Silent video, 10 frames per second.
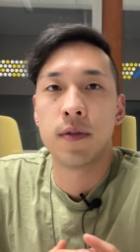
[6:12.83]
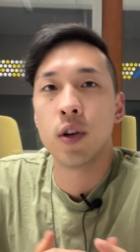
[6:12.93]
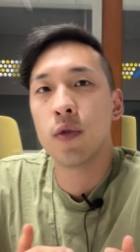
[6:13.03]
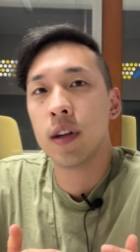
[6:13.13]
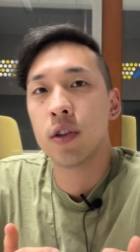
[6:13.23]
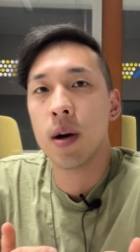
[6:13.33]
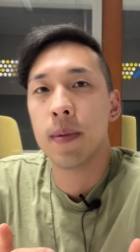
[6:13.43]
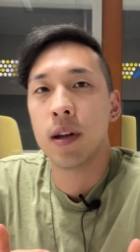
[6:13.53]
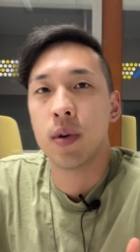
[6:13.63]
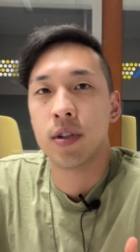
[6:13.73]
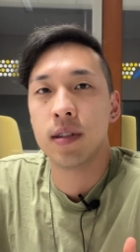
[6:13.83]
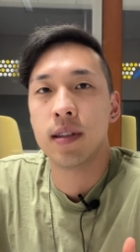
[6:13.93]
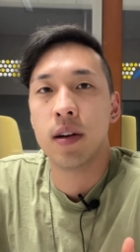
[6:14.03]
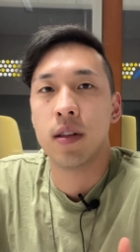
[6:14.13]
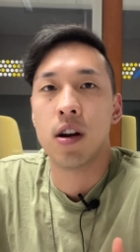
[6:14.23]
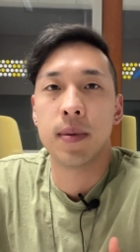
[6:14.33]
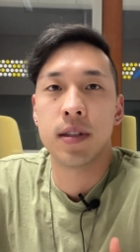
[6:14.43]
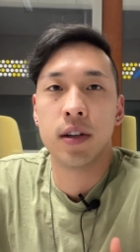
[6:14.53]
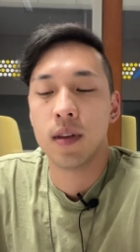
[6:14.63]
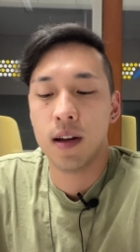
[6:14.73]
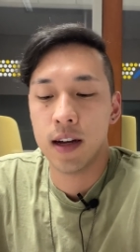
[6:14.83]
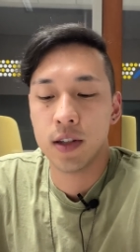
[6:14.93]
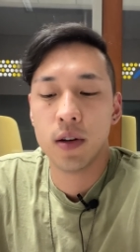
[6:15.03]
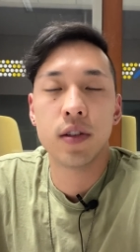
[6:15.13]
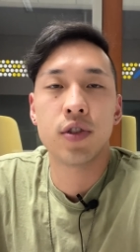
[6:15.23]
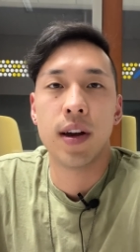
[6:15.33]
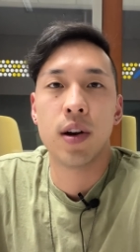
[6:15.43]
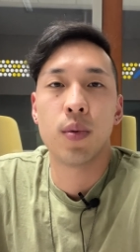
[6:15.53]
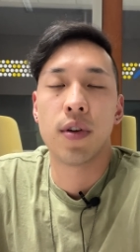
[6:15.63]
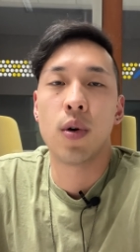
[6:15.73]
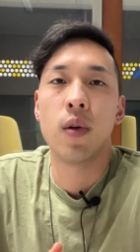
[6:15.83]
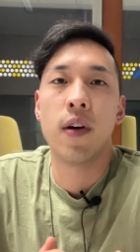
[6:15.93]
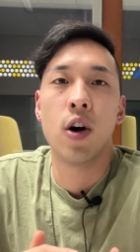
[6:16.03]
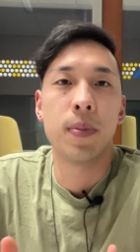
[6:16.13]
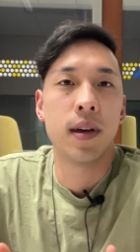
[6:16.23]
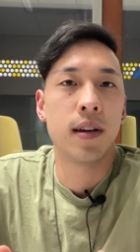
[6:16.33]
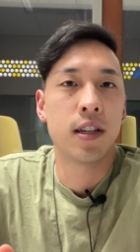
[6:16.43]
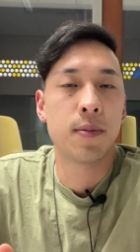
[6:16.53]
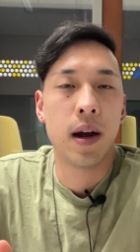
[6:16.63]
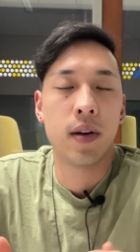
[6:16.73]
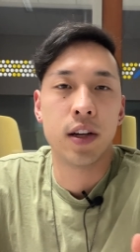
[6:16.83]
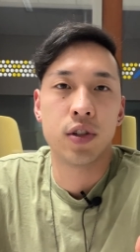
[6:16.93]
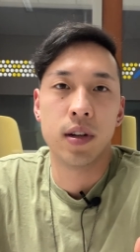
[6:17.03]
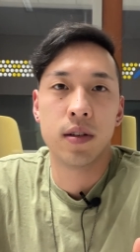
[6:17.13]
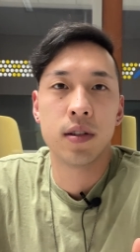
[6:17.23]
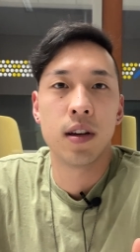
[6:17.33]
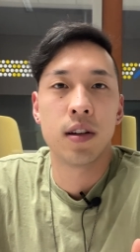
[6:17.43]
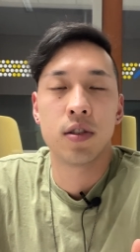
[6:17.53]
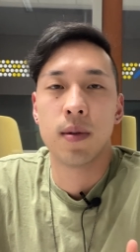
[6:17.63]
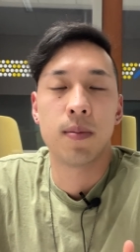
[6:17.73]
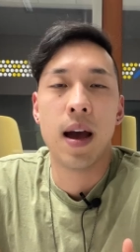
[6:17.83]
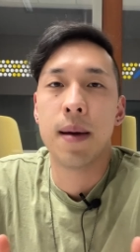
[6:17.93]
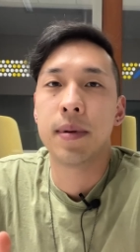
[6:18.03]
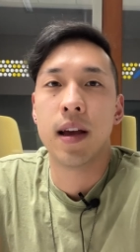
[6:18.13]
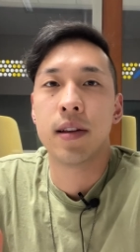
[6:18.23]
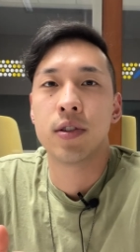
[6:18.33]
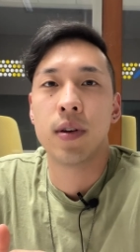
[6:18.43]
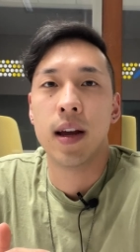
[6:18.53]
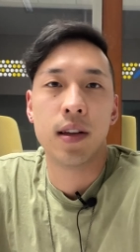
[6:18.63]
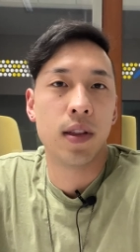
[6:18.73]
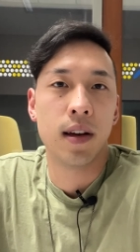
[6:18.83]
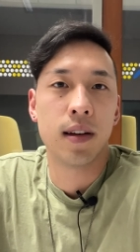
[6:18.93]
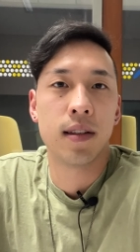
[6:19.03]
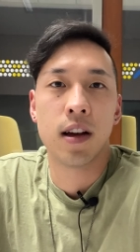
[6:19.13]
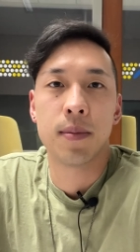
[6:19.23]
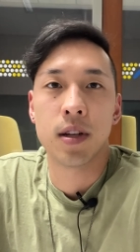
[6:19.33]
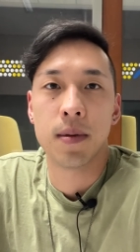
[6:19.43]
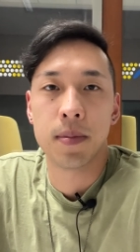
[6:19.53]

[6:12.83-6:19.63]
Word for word: feel free to drop any questions down in the comment section. I started this channel with the goal of helping aspiring engineers, so I'm happy to answer anything that comes up.